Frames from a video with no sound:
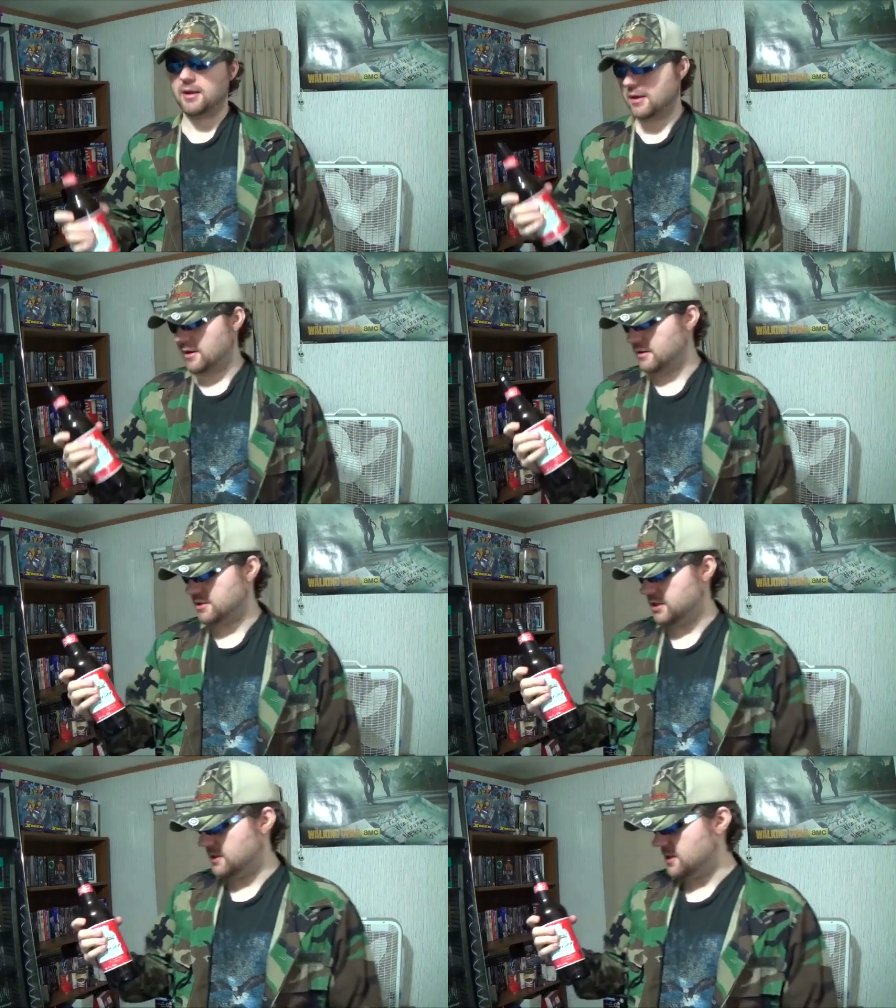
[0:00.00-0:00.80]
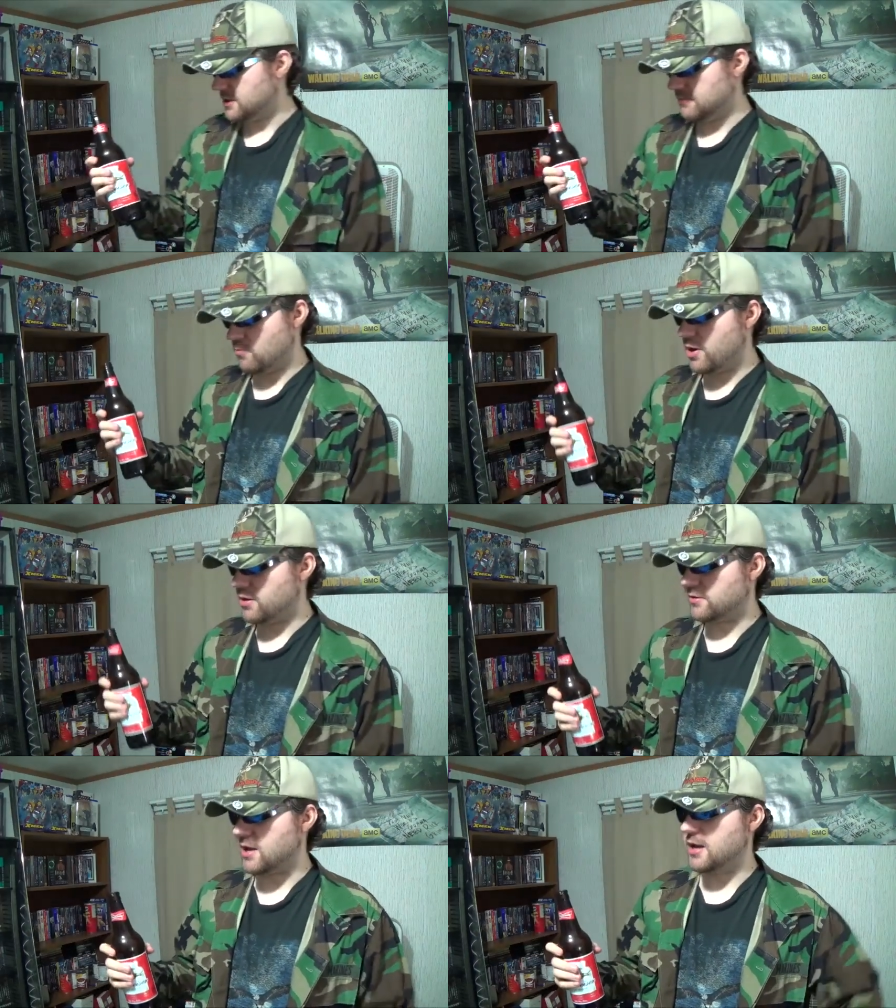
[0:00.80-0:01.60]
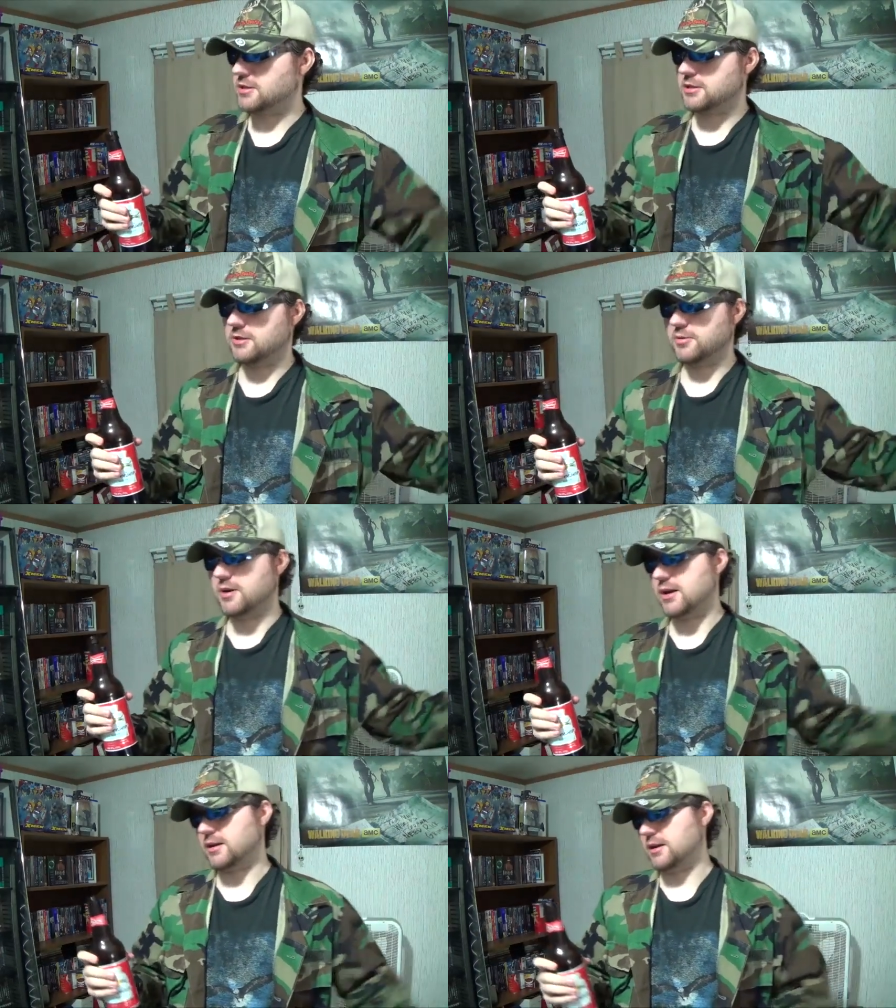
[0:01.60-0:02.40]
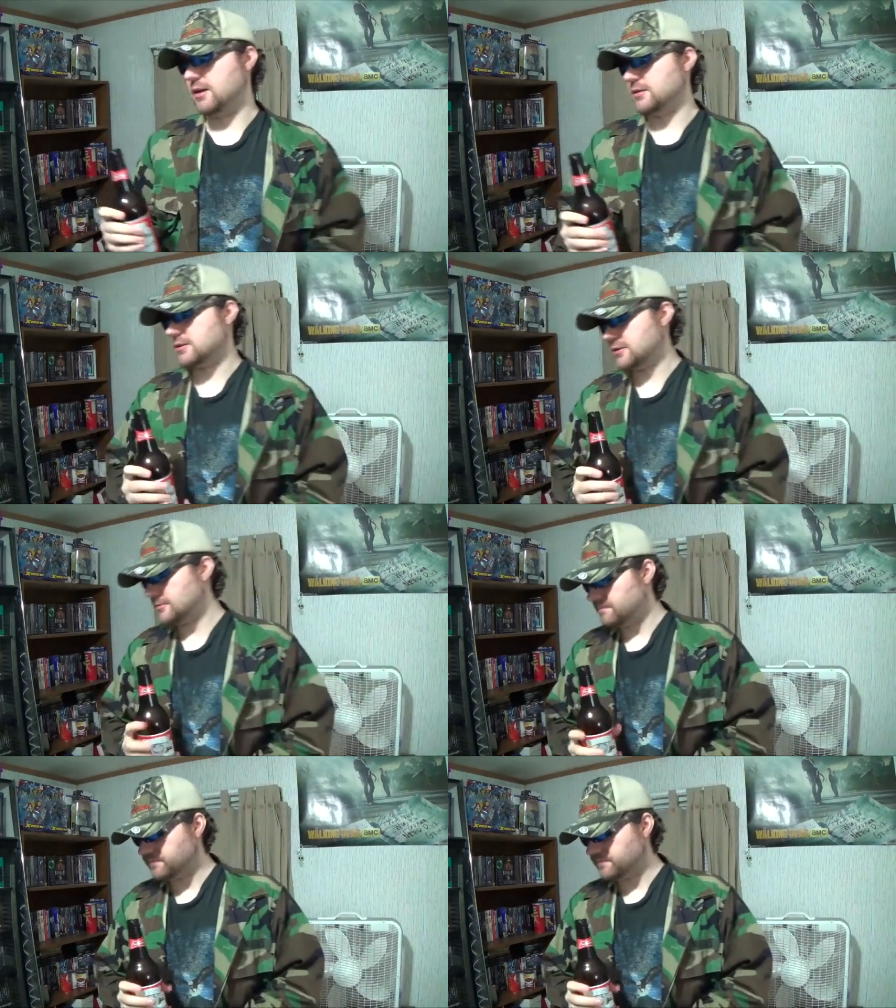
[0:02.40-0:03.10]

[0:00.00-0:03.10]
And she did some weird things to her, I guess.